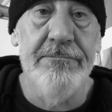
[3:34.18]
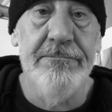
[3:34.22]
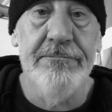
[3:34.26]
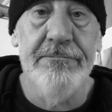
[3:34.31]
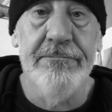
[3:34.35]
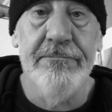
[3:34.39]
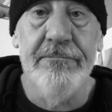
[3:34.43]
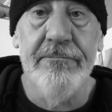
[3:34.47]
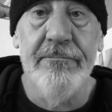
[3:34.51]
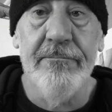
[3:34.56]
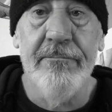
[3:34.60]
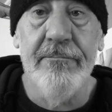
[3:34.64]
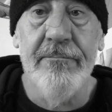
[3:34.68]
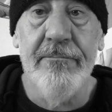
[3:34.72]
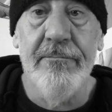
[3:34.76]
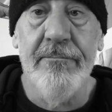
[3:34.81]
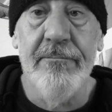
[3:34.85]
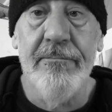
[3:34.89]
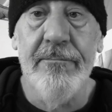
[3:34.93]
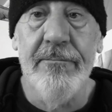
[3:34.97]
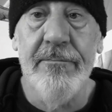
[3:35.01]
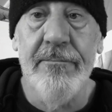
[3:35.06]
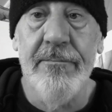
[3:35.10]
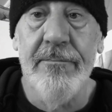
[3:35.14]

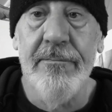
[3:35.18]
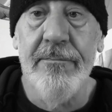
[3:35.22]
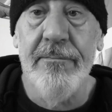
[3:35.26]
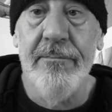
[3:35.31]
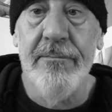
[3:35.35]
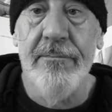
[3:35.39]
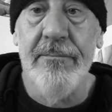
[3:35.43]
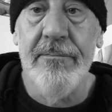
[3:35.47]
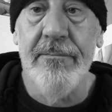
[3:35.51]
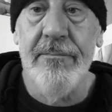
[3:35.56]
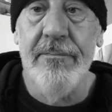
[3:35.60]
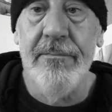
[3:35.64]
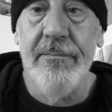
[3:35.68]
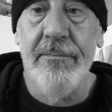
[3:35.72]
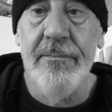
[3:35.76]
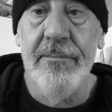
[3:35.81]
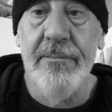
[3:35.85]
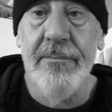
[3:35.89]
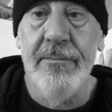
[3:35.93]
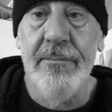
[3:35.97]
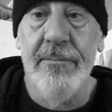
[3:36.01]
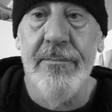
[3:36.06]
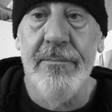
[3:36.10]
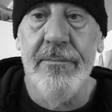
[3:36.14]

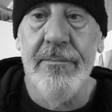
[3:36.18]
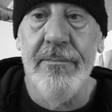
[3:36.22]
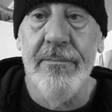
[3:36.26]
Nothing is said.